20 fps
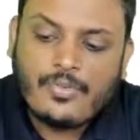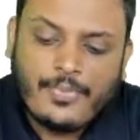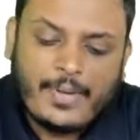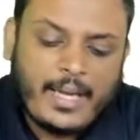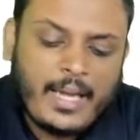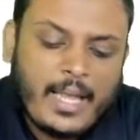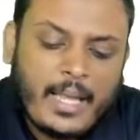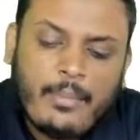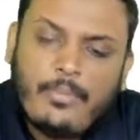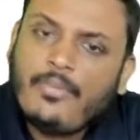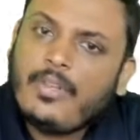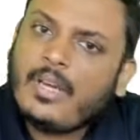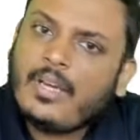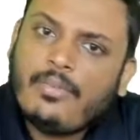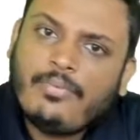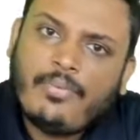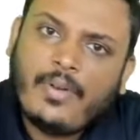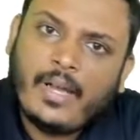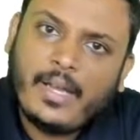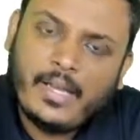when I am
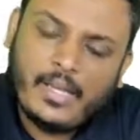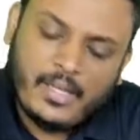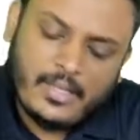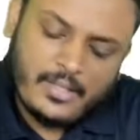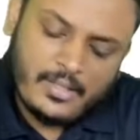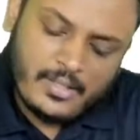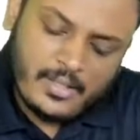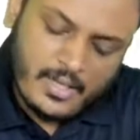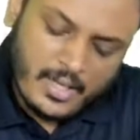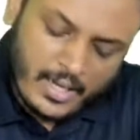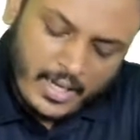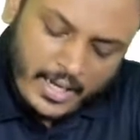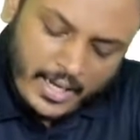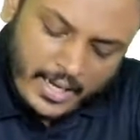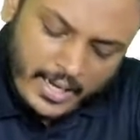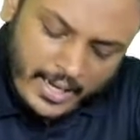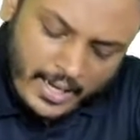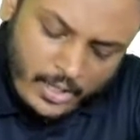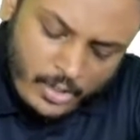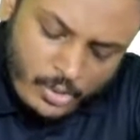verifying,
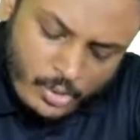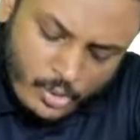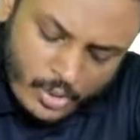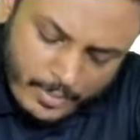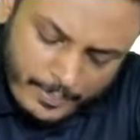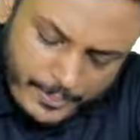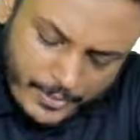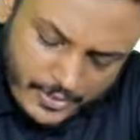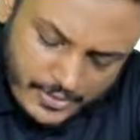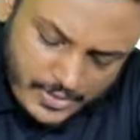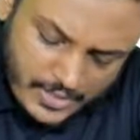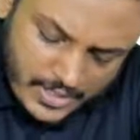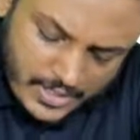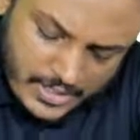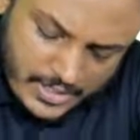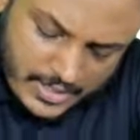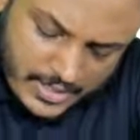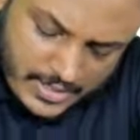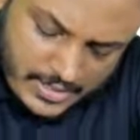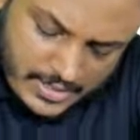I'll do a procedure.